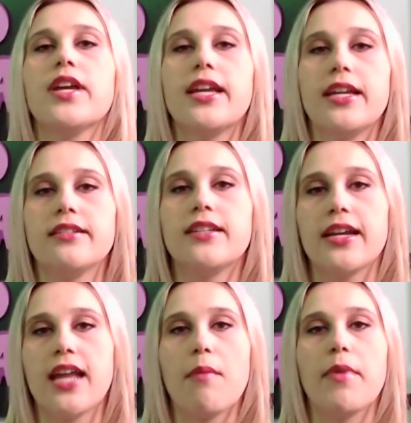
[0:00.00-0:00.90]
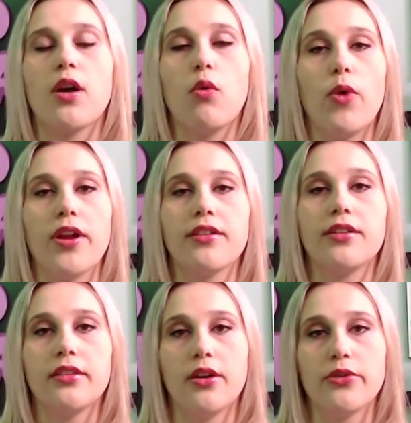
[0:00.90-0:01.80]
his dynamic with
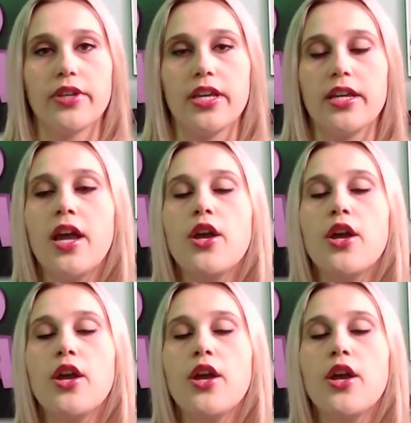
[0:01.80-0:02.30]
Loki.